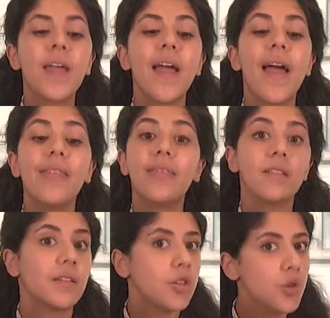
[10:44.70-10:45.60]
And
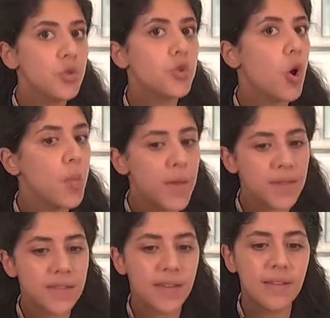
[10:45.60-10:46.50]
use coping
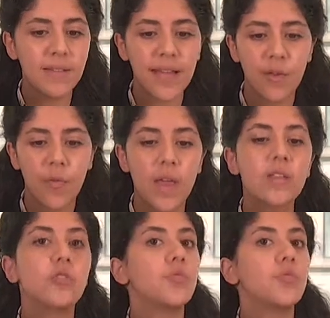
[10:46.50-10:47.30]
skills and ways to